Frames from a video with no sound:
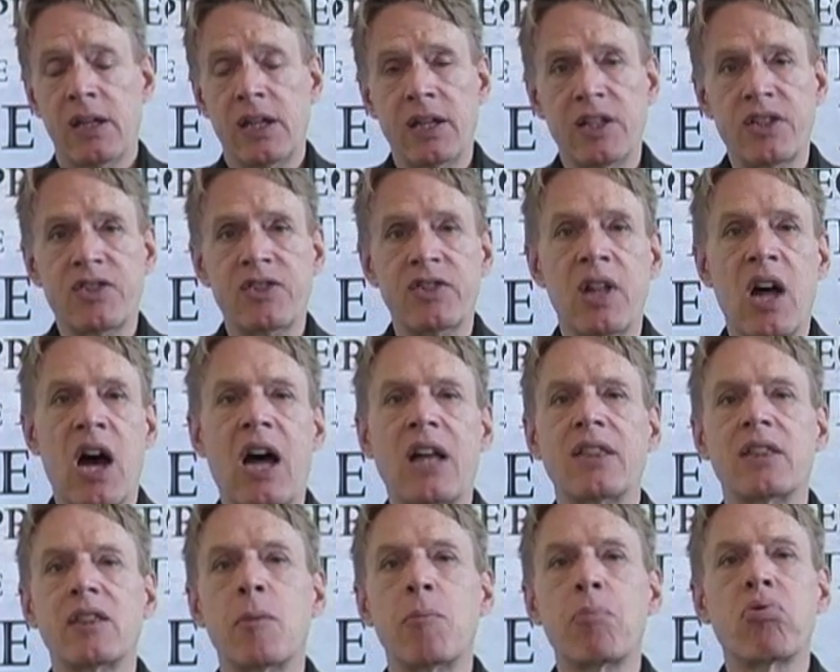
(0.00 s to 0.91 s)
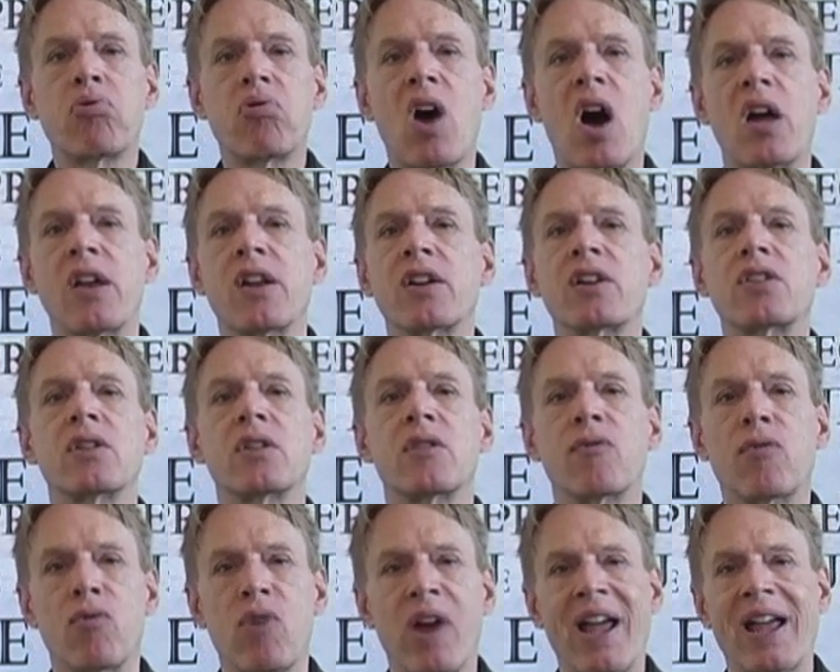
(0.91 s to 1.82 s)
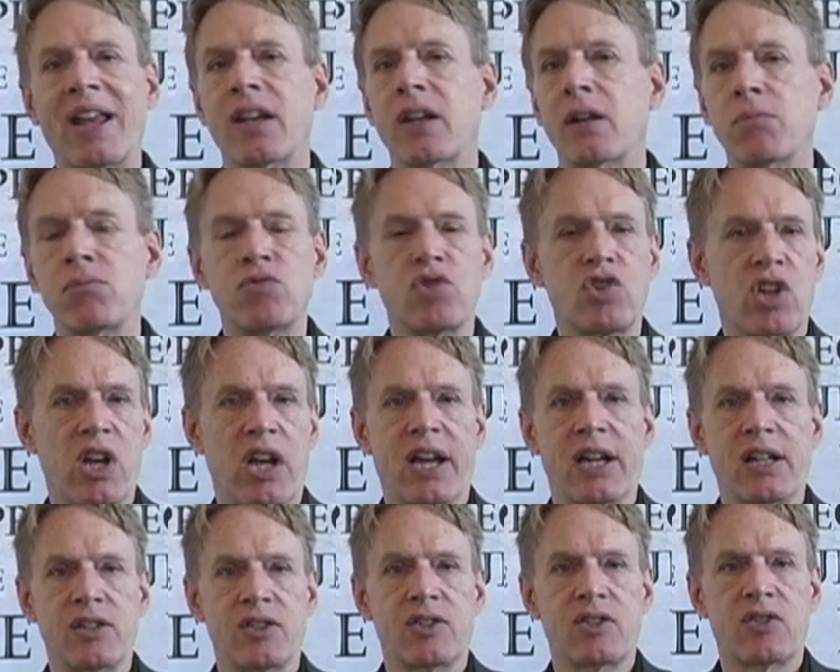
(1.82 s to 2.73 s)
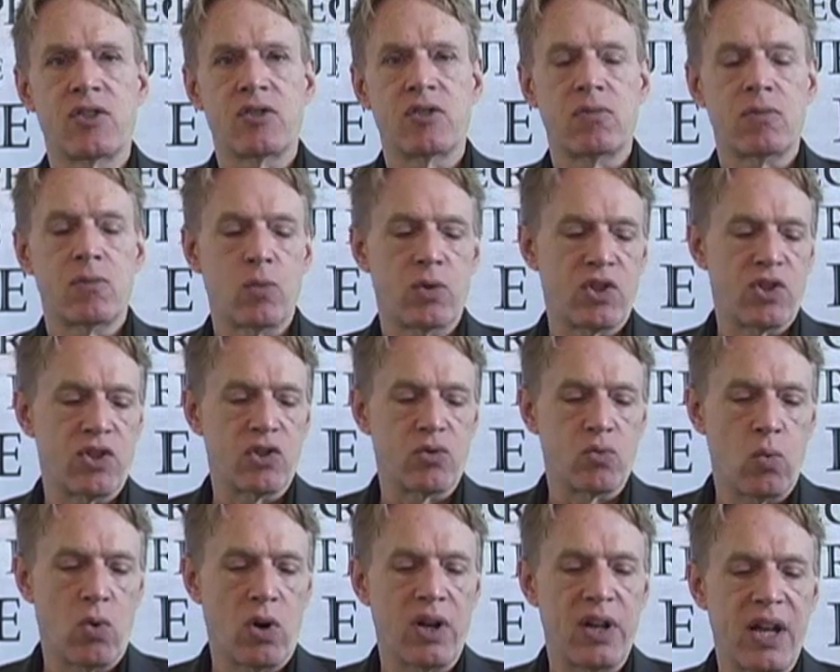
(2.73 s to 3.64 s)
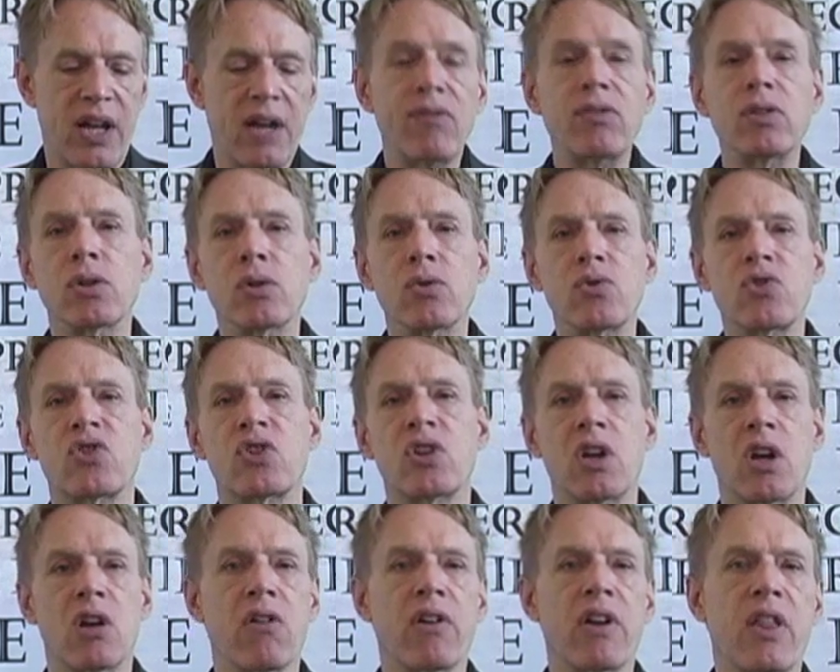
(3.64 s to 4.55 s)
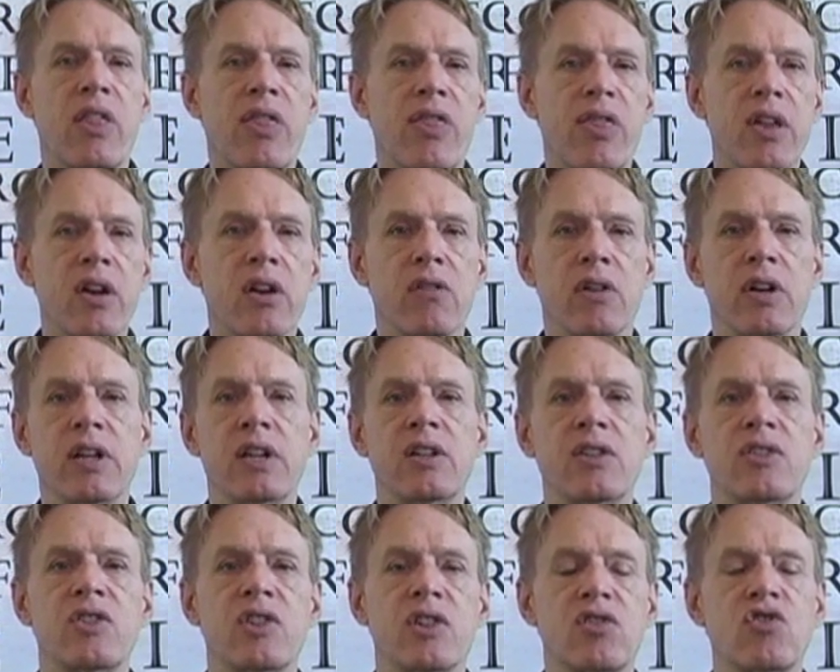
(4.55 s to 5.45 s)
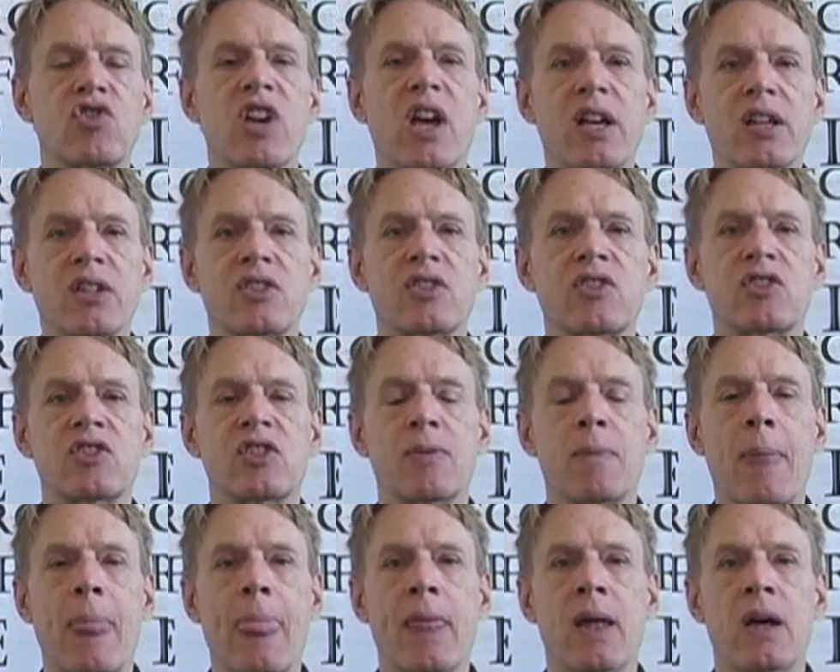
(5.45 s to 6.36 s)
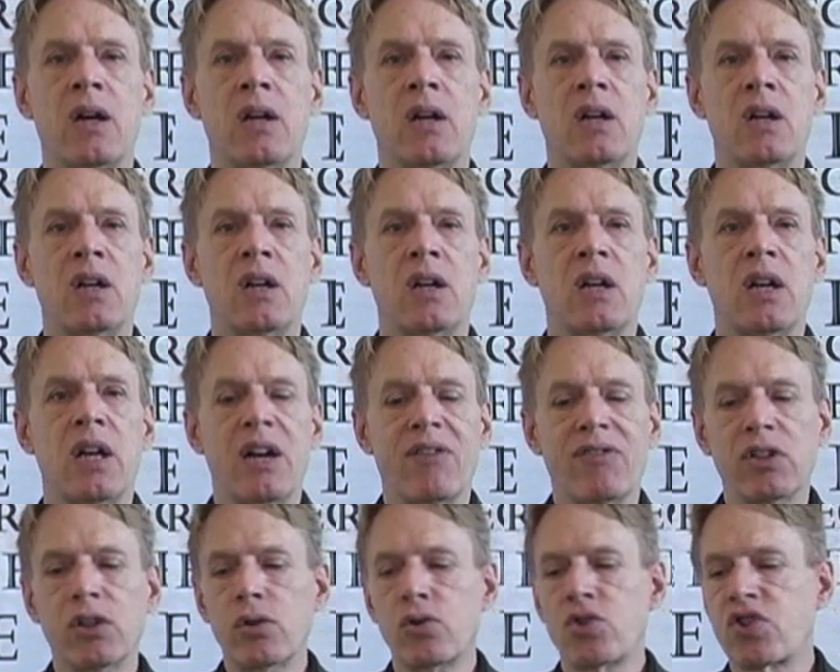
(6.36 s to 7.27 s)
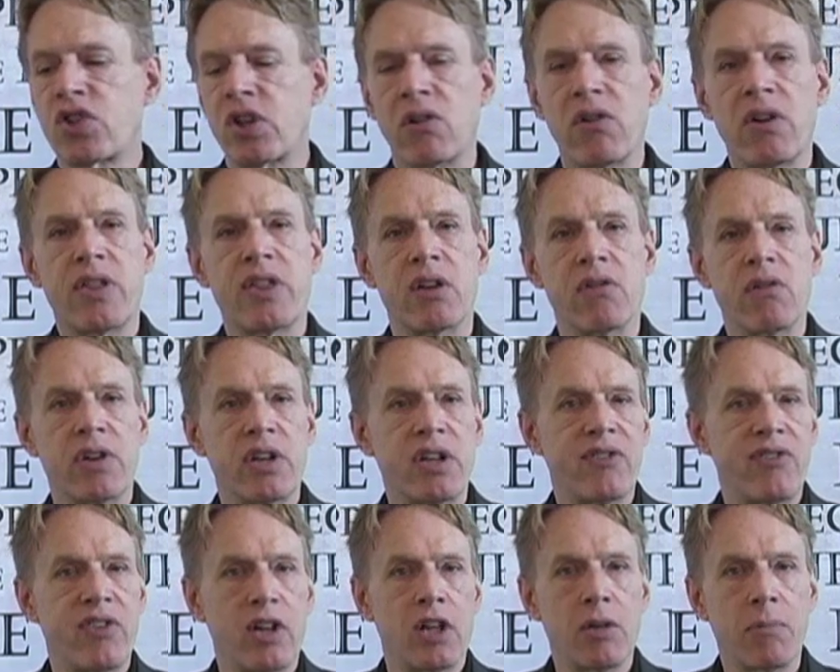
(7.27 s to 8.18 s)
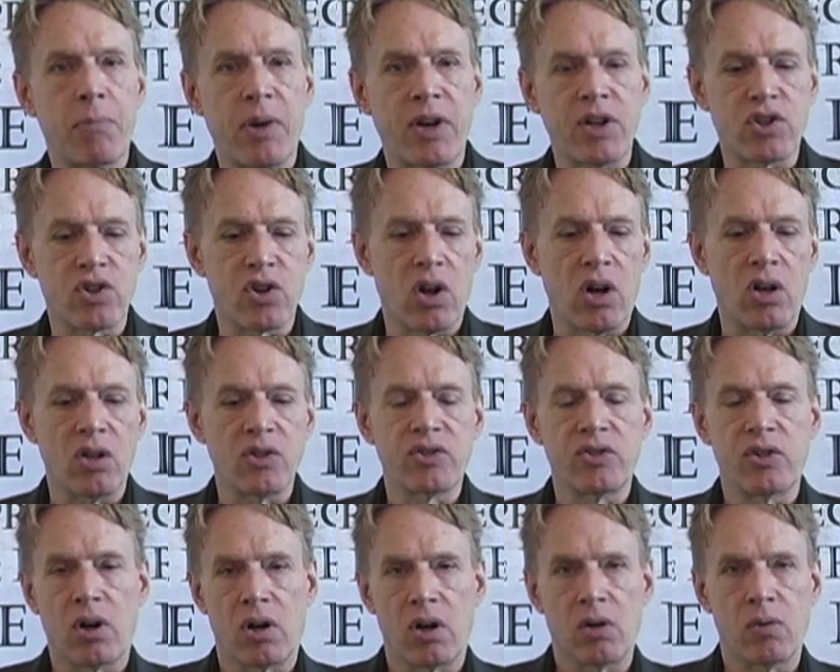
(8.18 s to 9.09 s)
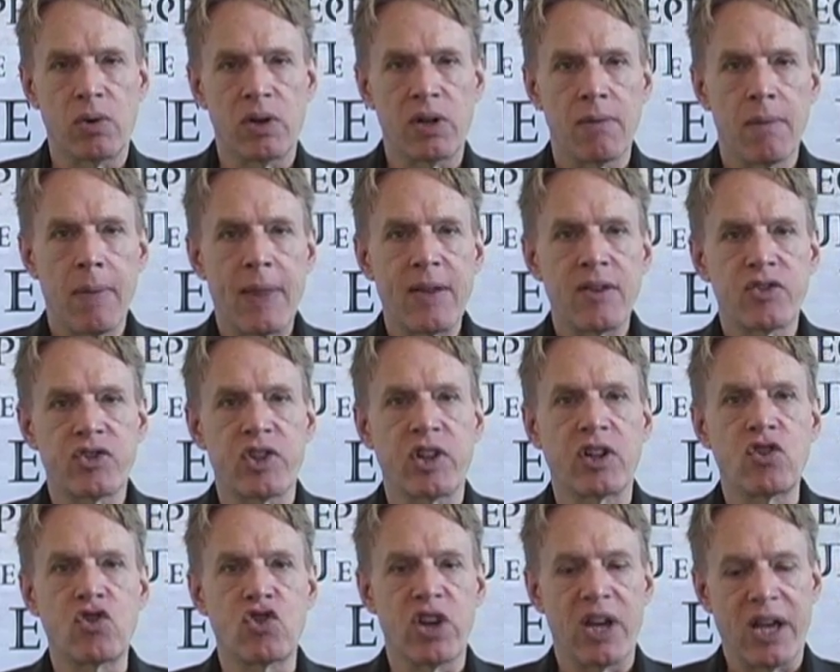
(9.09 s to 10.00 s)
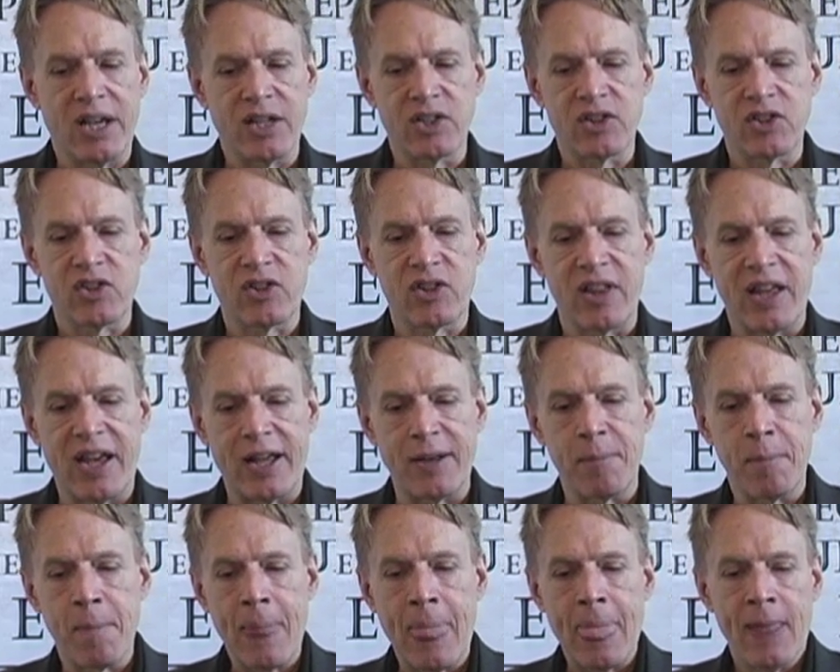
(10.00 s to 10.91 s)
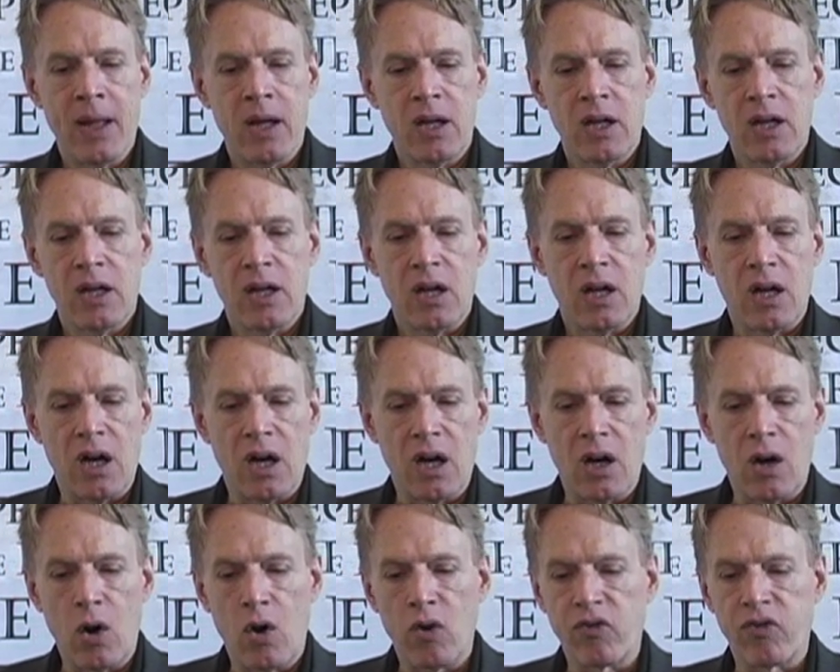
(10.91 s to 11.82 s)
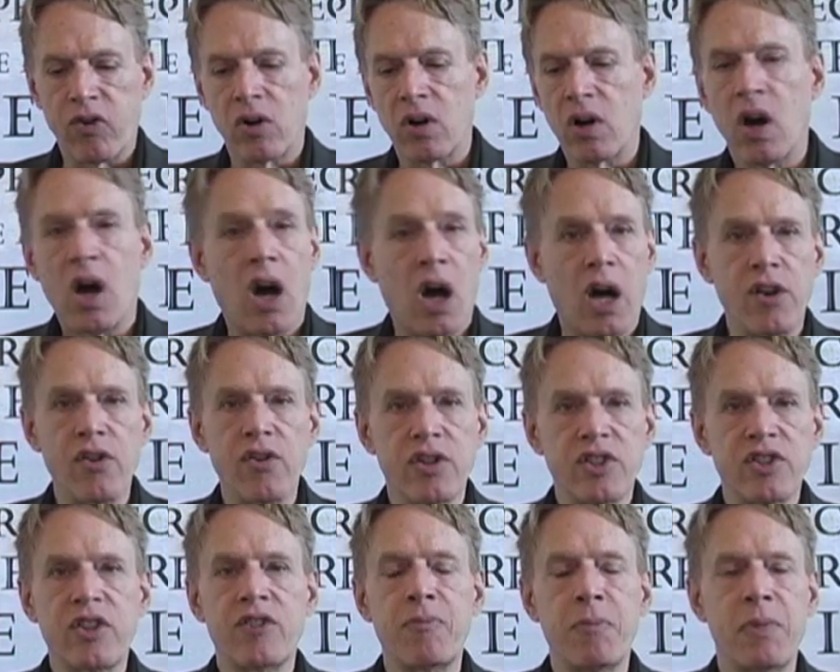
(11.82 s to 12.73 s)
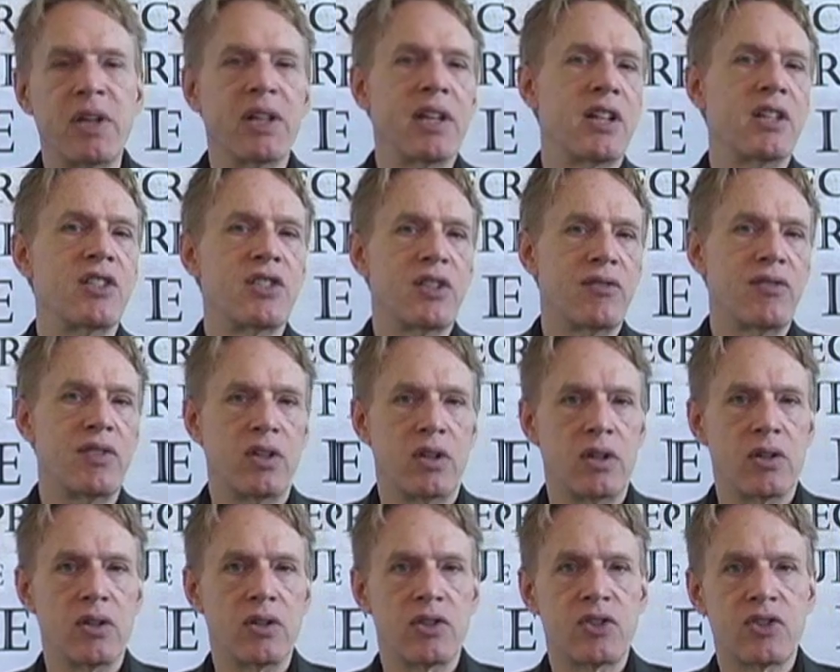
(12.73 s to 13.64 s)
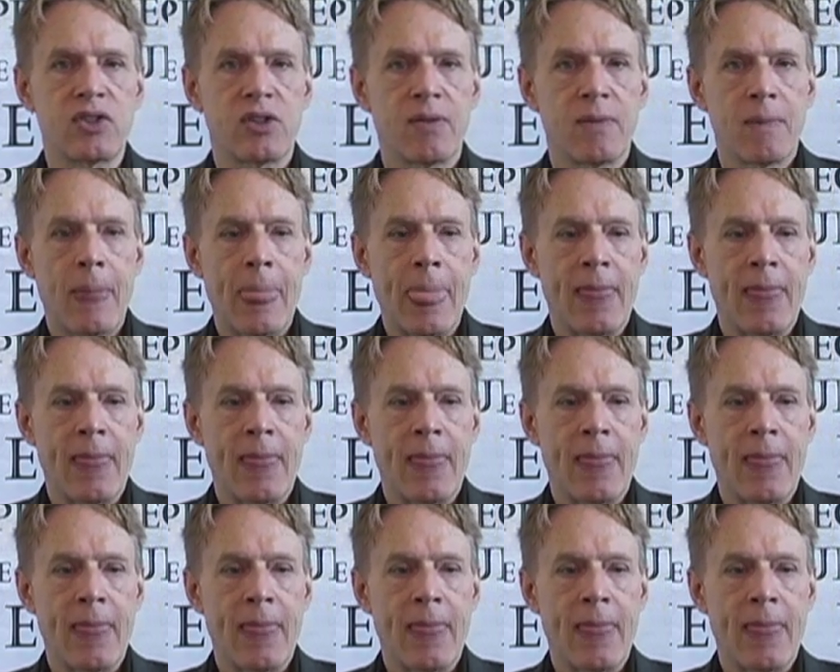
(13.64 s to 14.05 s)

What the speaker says: is not the product of random chance, which is what evolutionary theory suggests. Evolutionary theory, developed by Charles Darwin, suggests that over hundreds of millions of years,